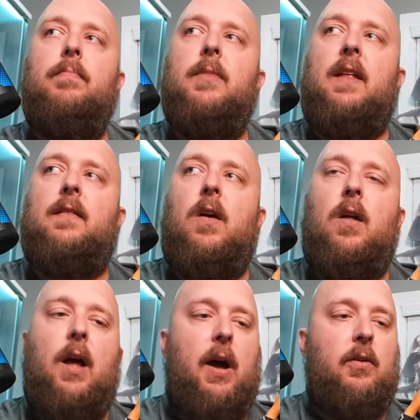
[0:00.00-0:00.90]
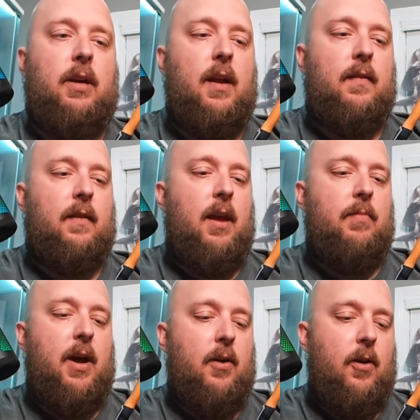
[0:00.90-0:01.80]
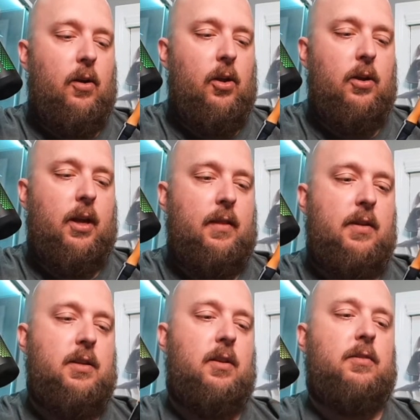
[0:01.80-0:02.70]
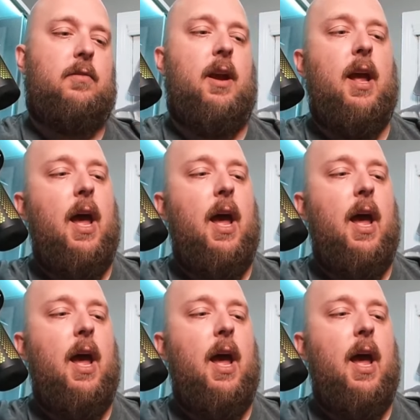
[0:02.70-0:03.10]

that's all I'll kind of say about her look. I think she looks great.